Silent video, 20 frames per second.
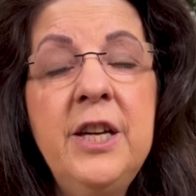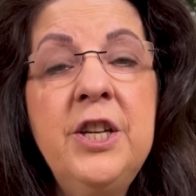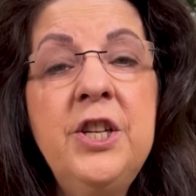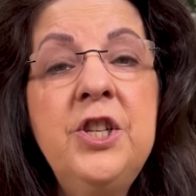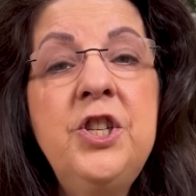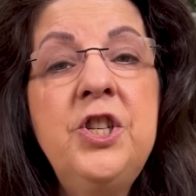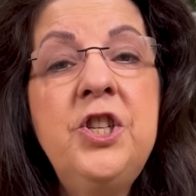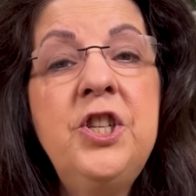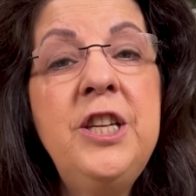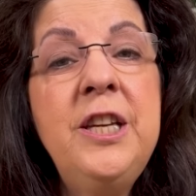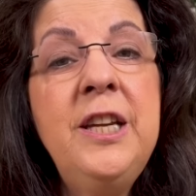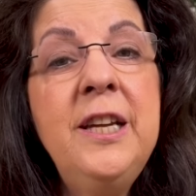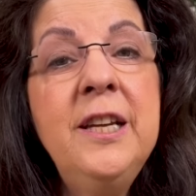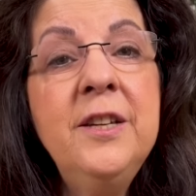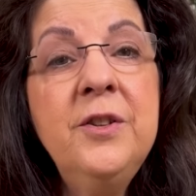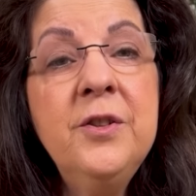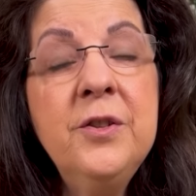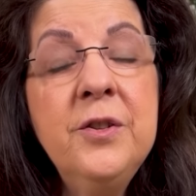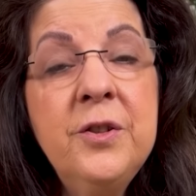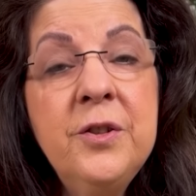She
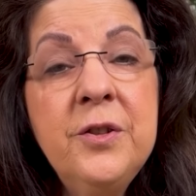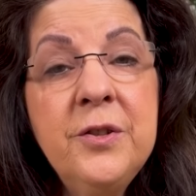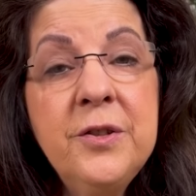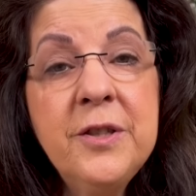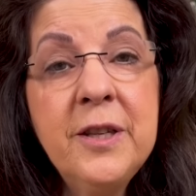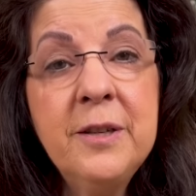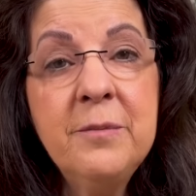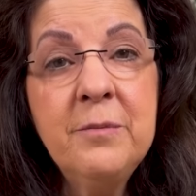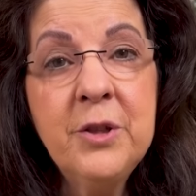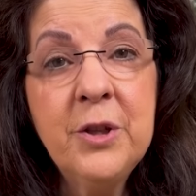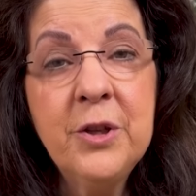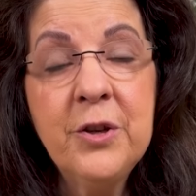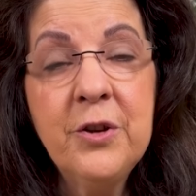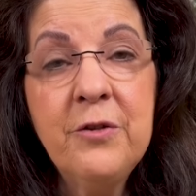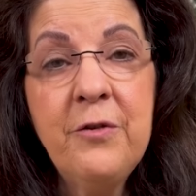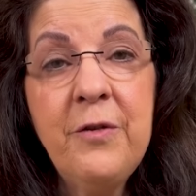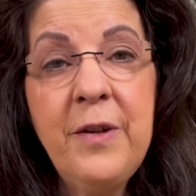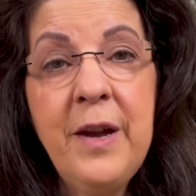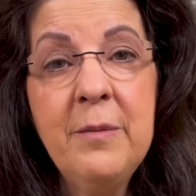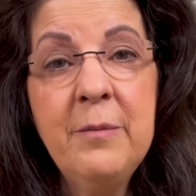introduced him to her
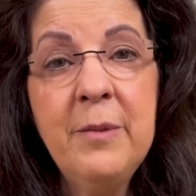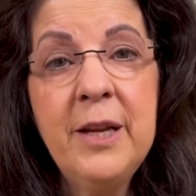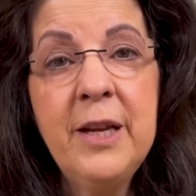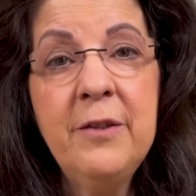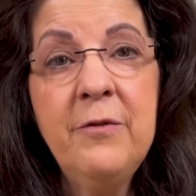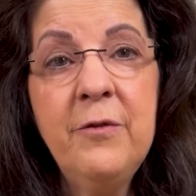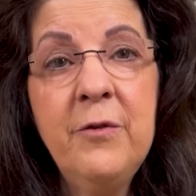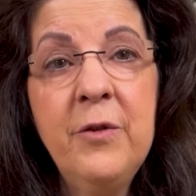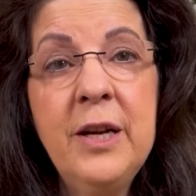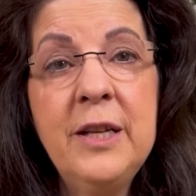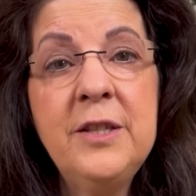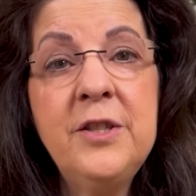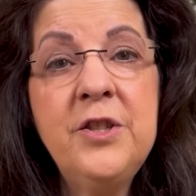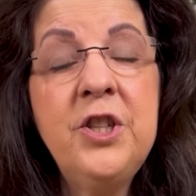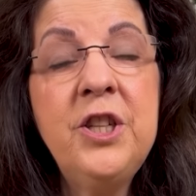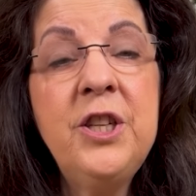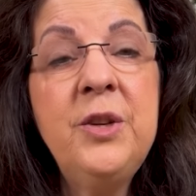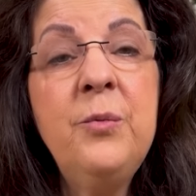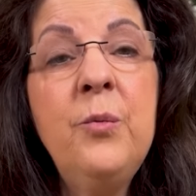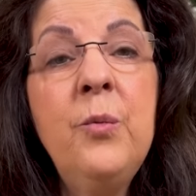family and friends.
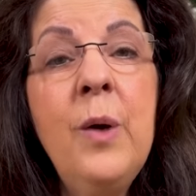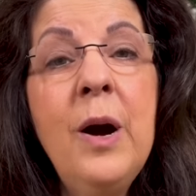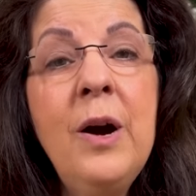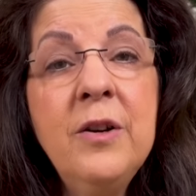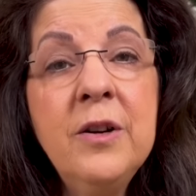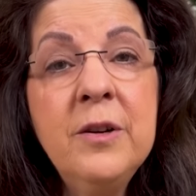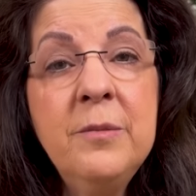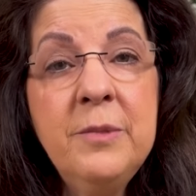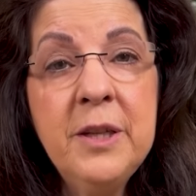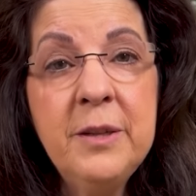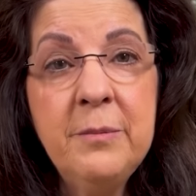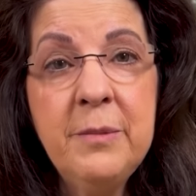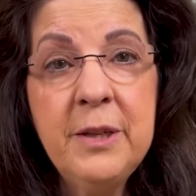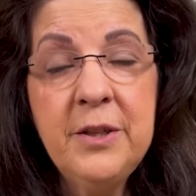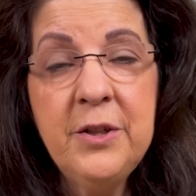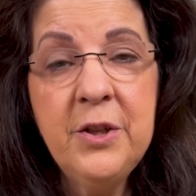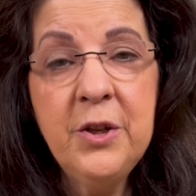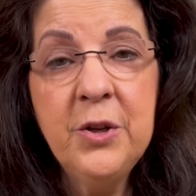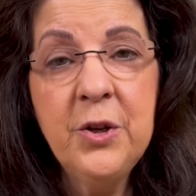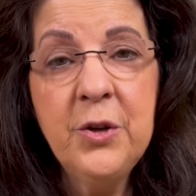She welcomed him
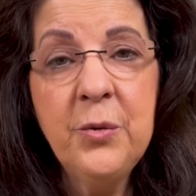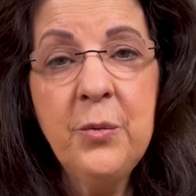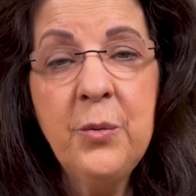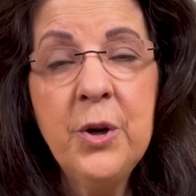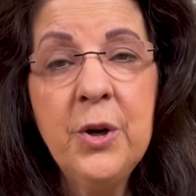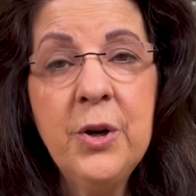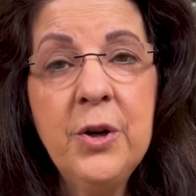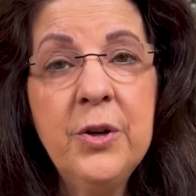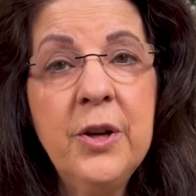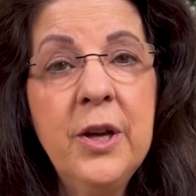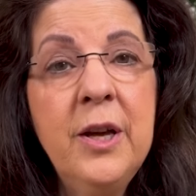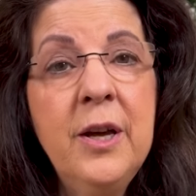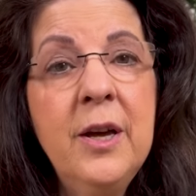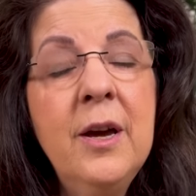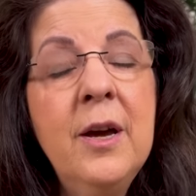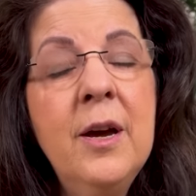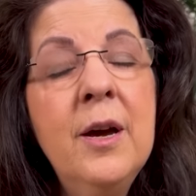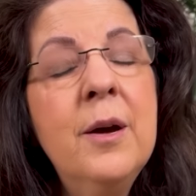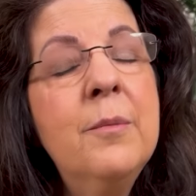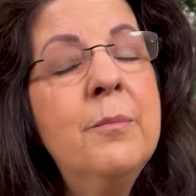into her world.
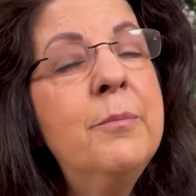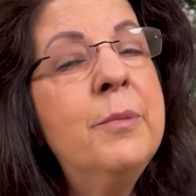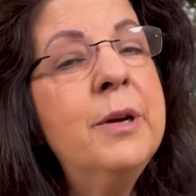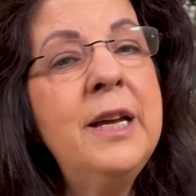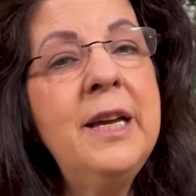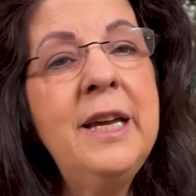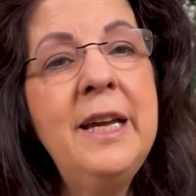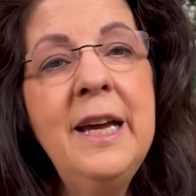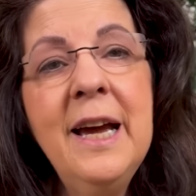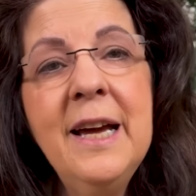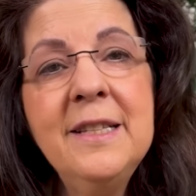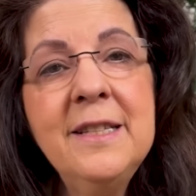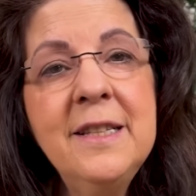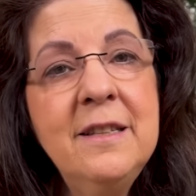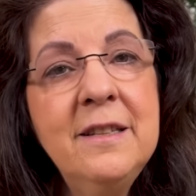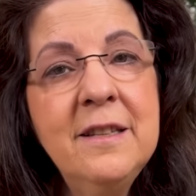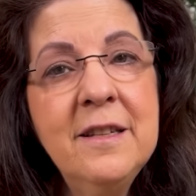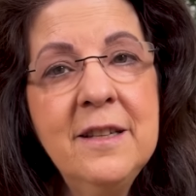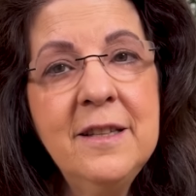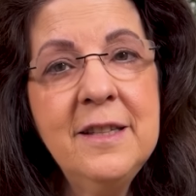but he
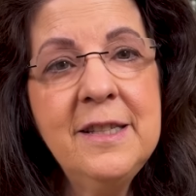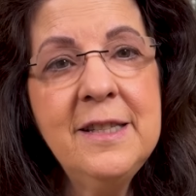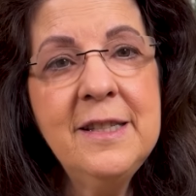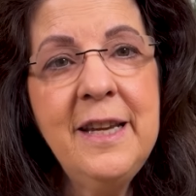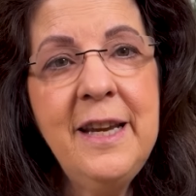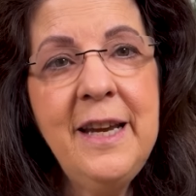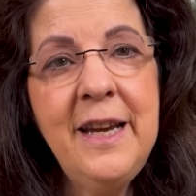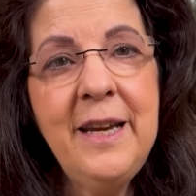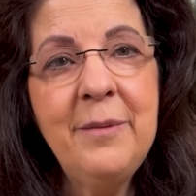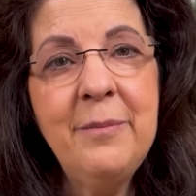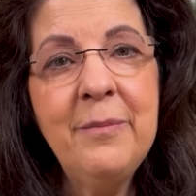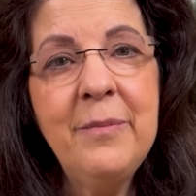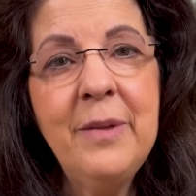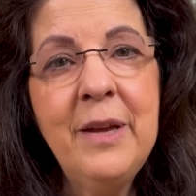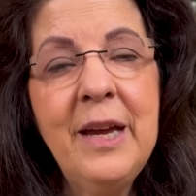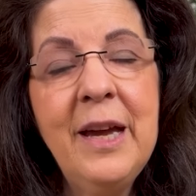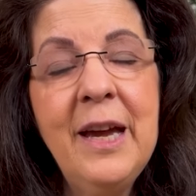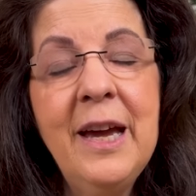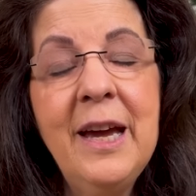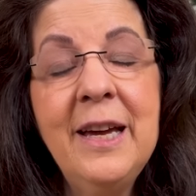hasn't done the same.
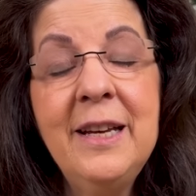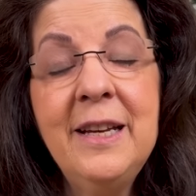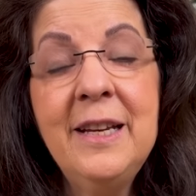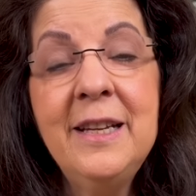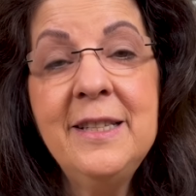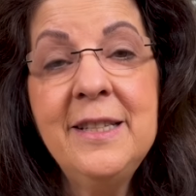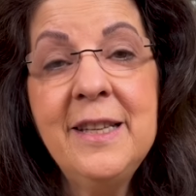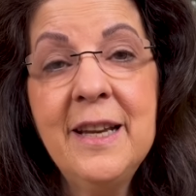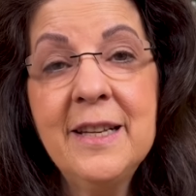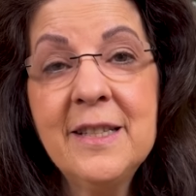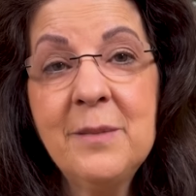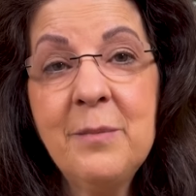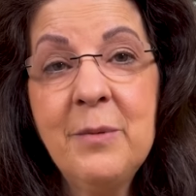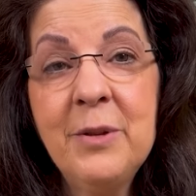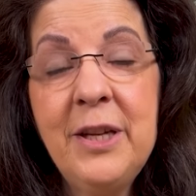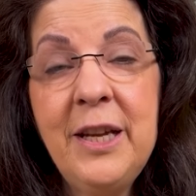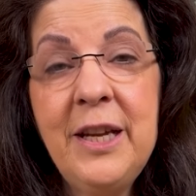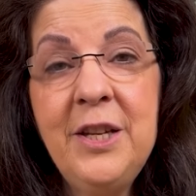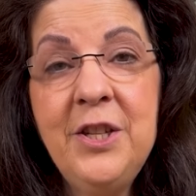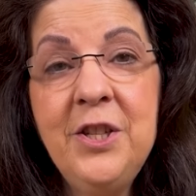And his
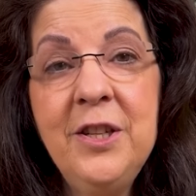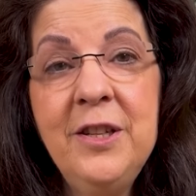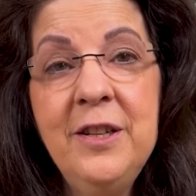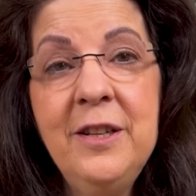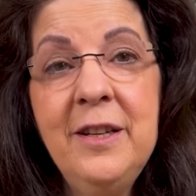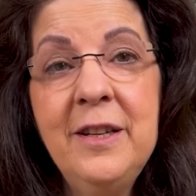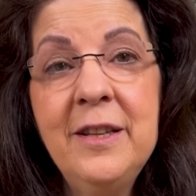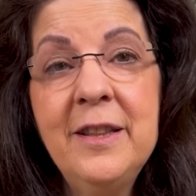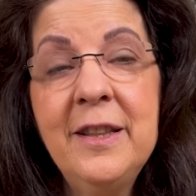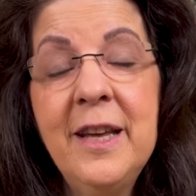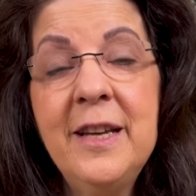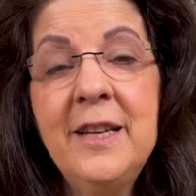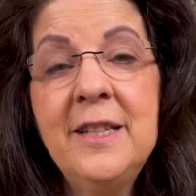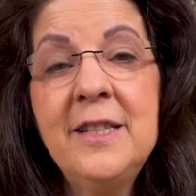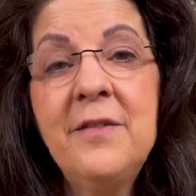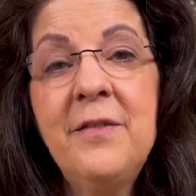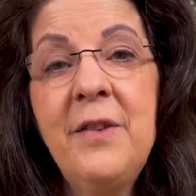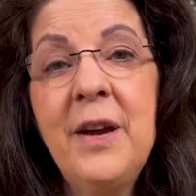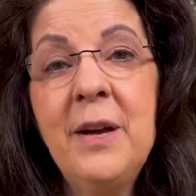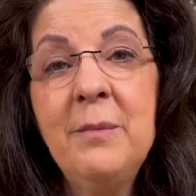explanation, that
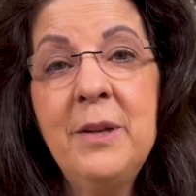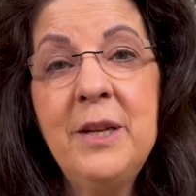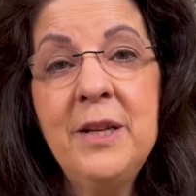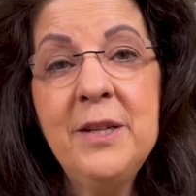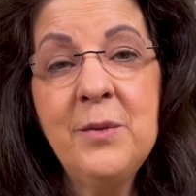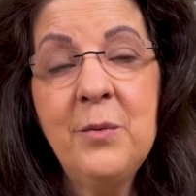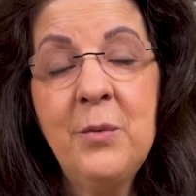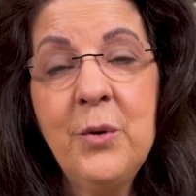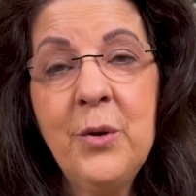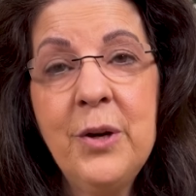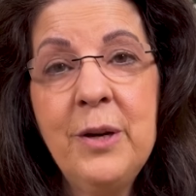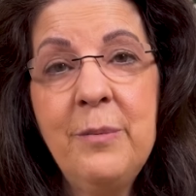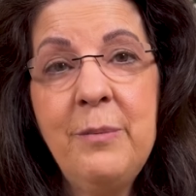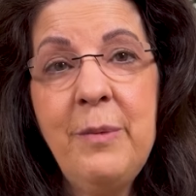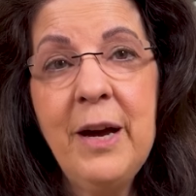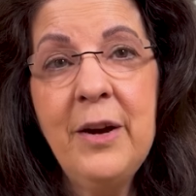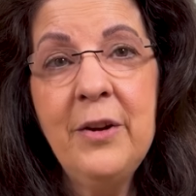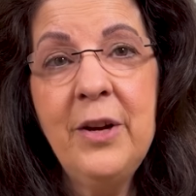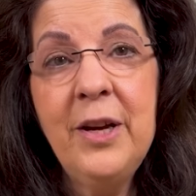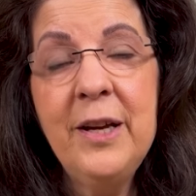his family is worried
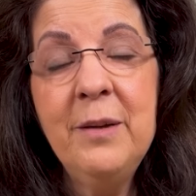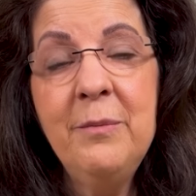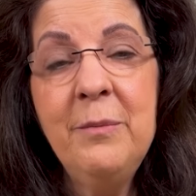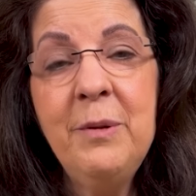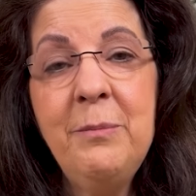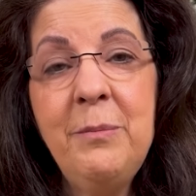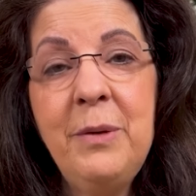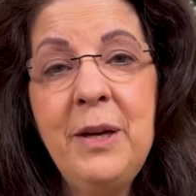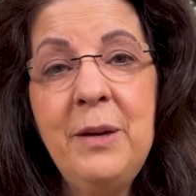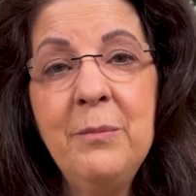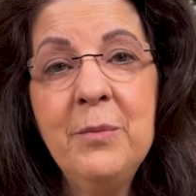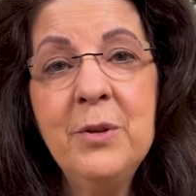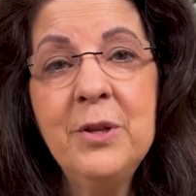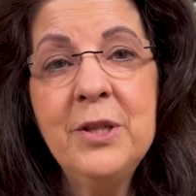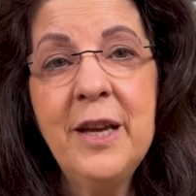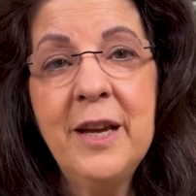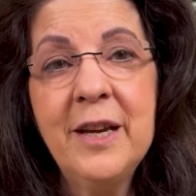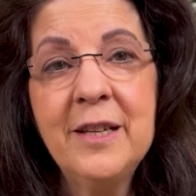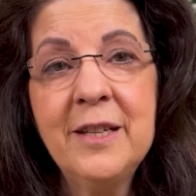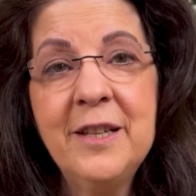about him and being
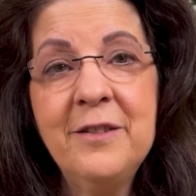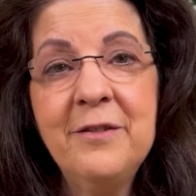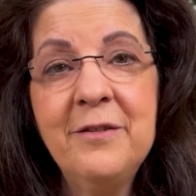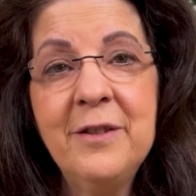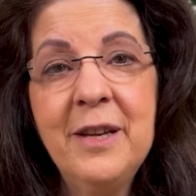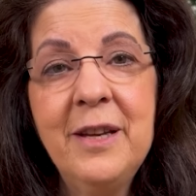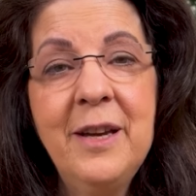protective.